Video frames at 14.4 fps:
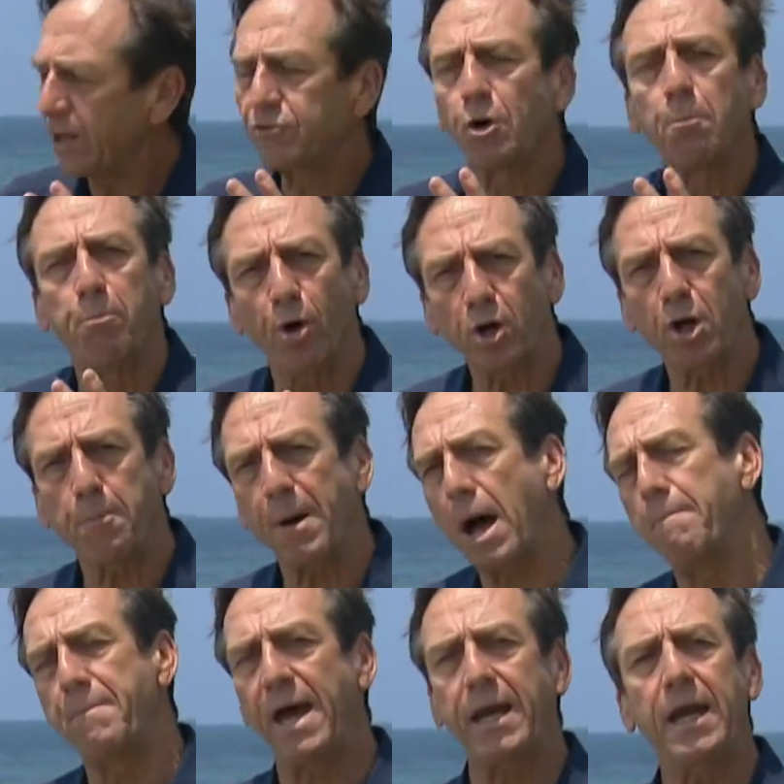is a book
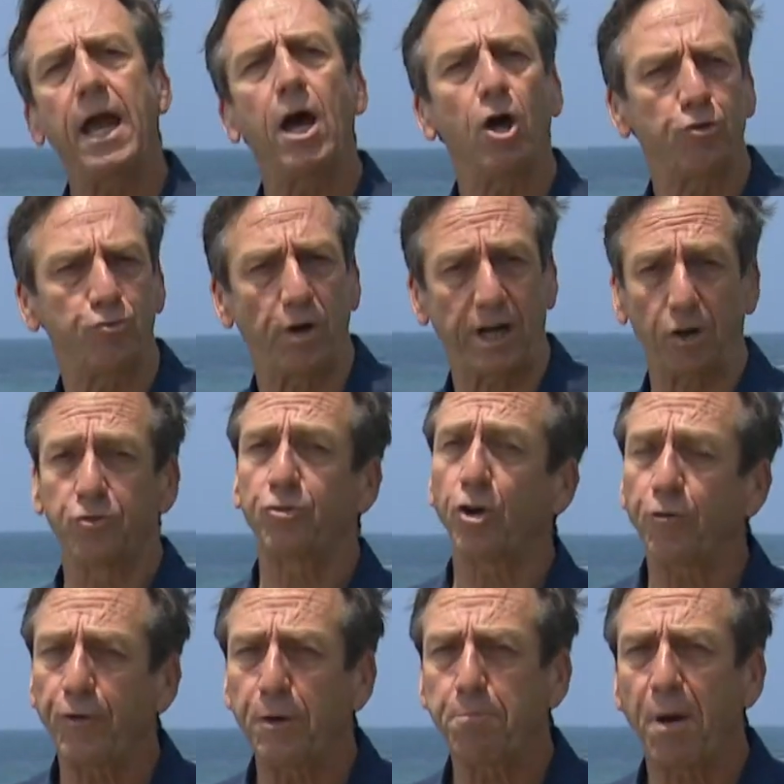about Betty Heldreich, a
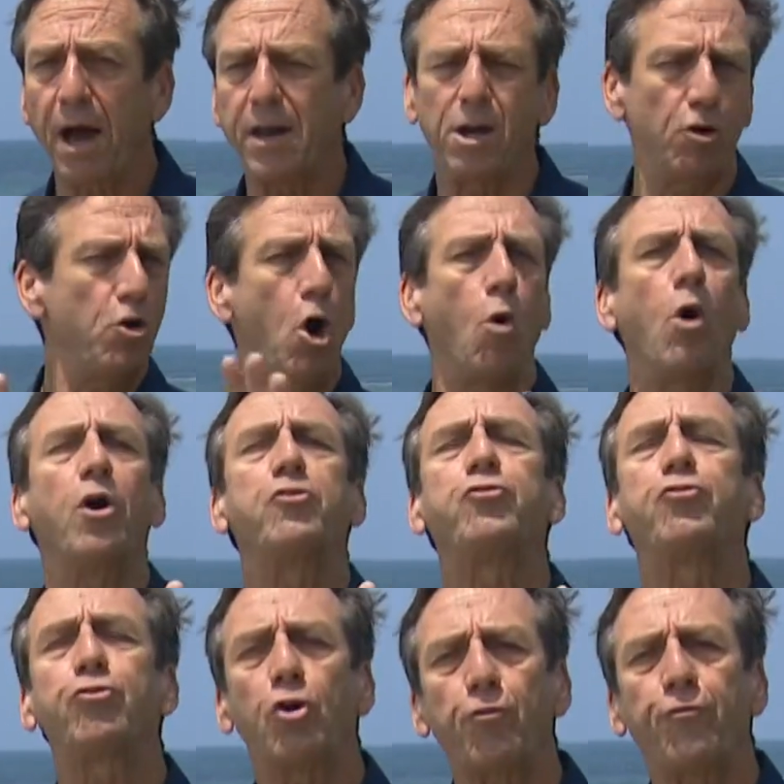surfing pioneer, no, a
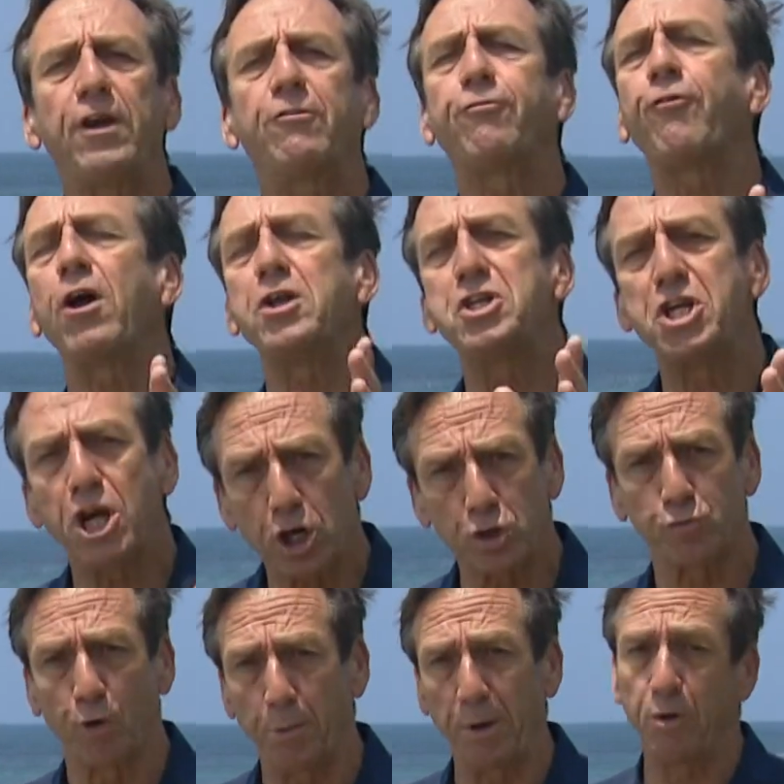surfing
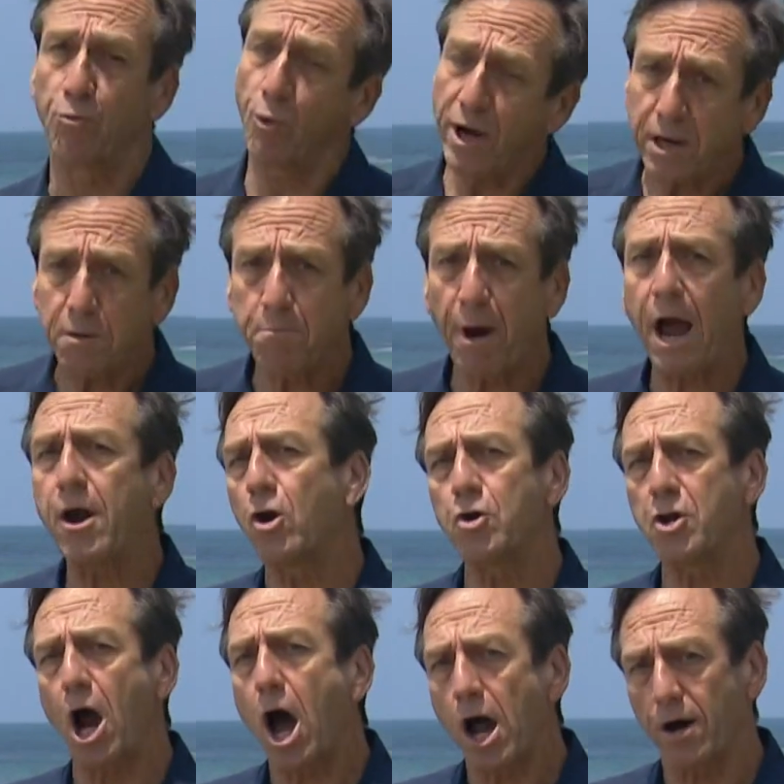frontierswoman, written by her
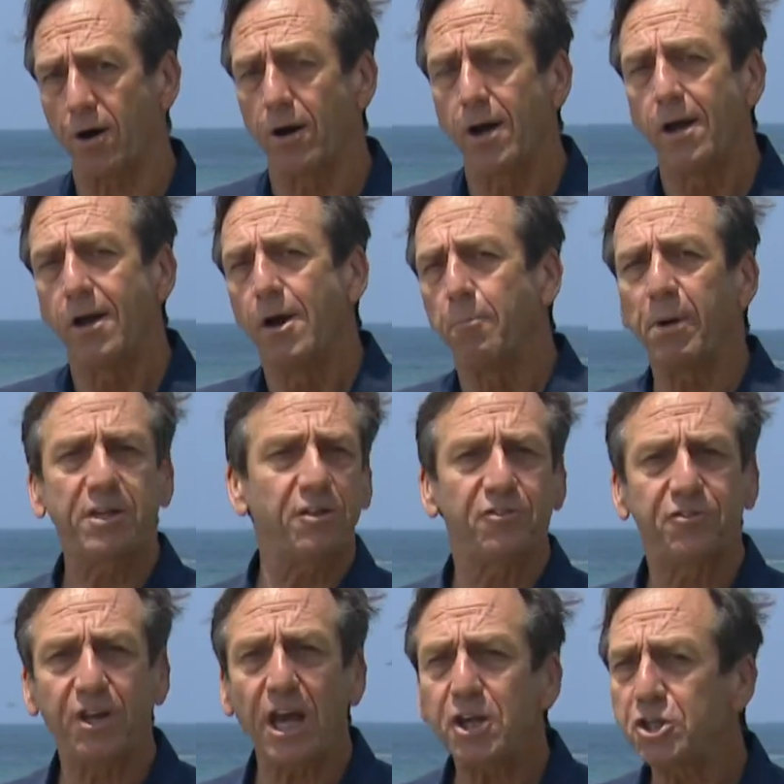daughter. But to
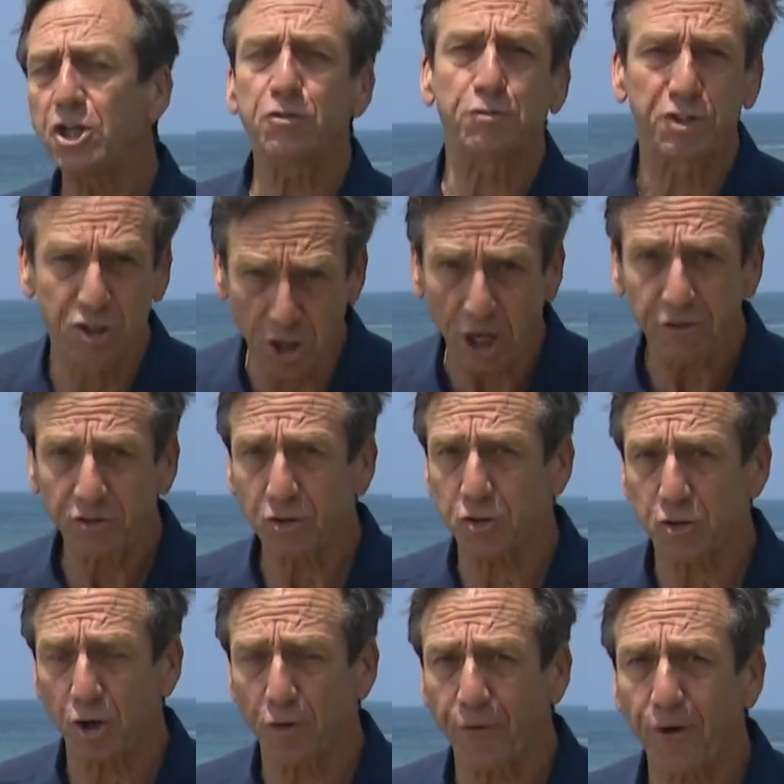say she was just a
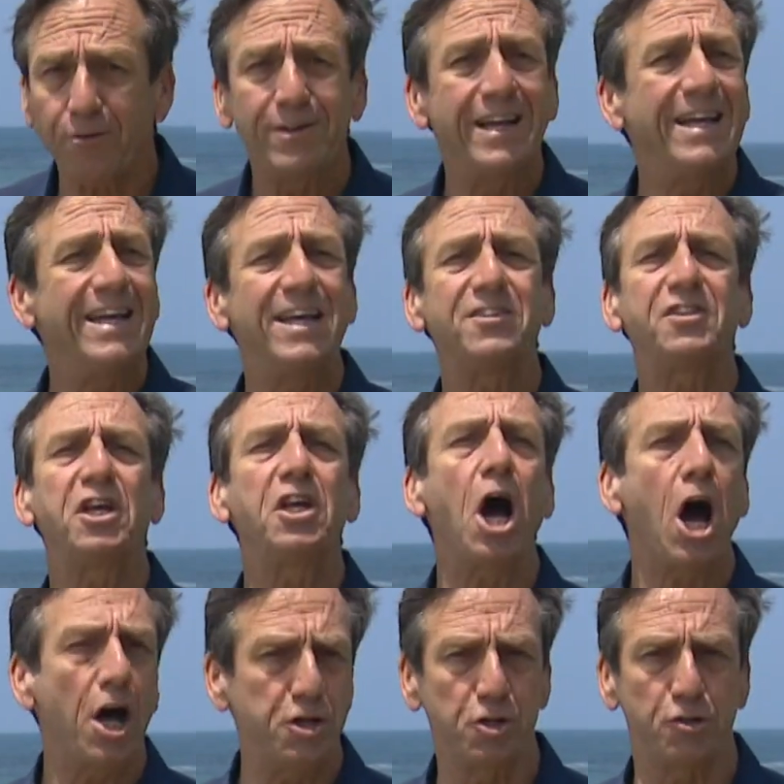surfer is an
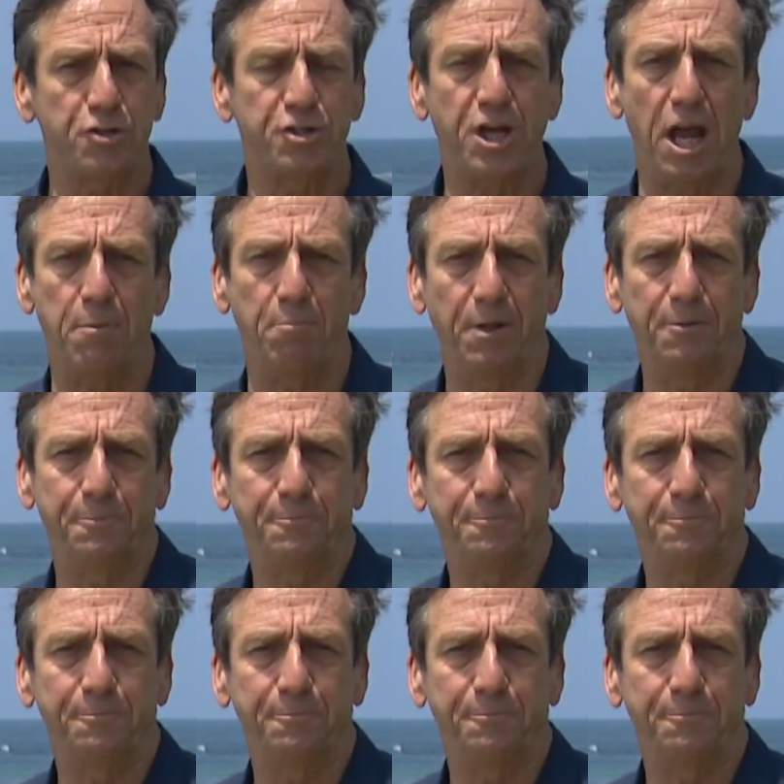understatement.